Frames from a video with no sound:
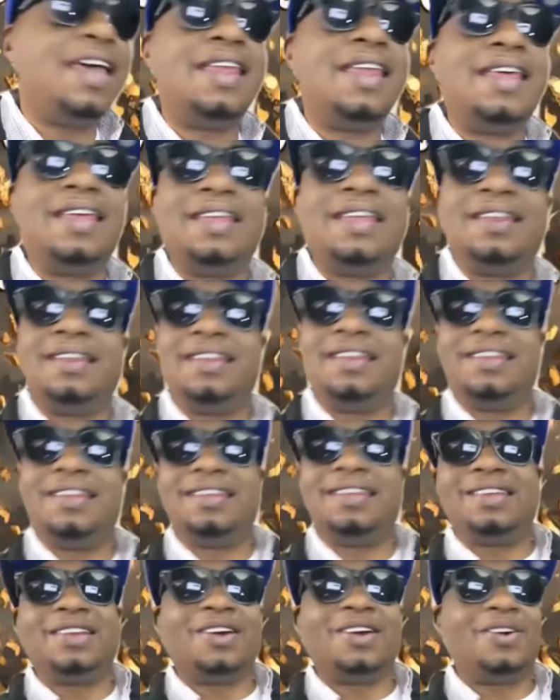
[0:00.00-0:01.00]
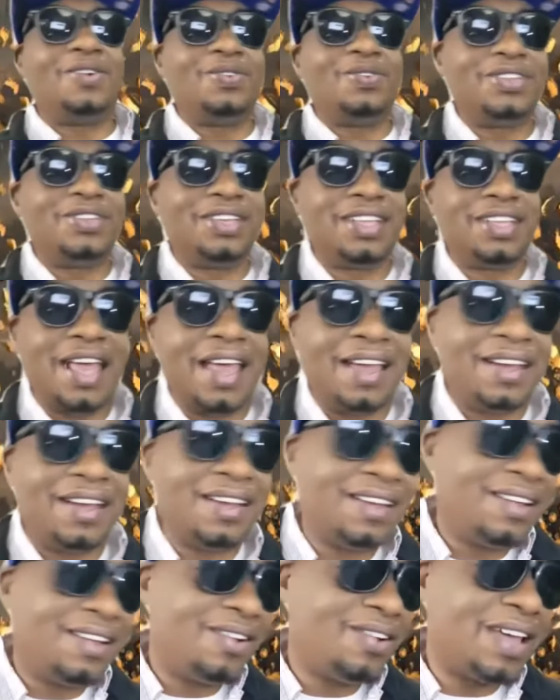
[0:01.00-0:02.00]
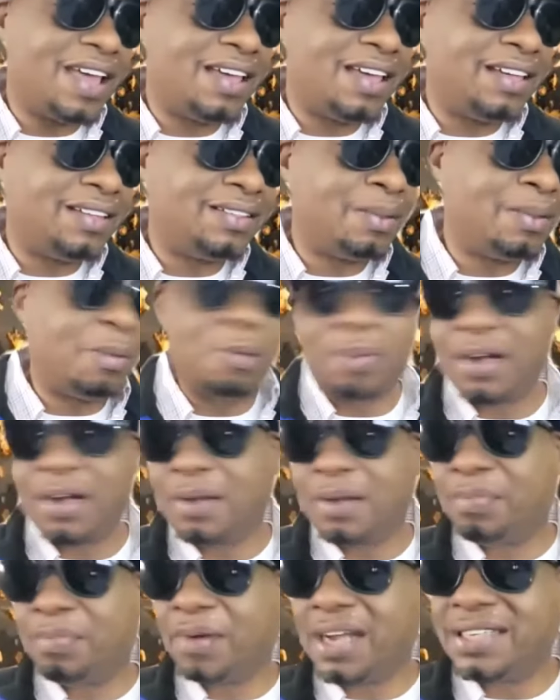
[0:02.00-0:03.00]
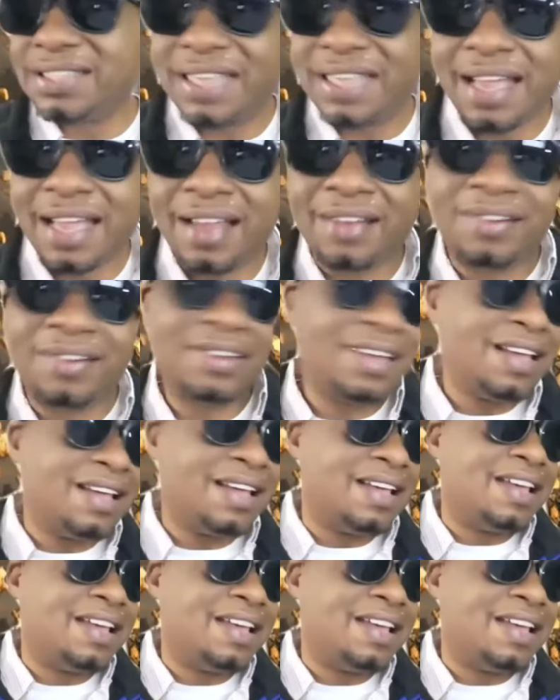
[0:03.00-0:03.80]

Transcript: And then, you know, you're like, okay, let me bring the price down.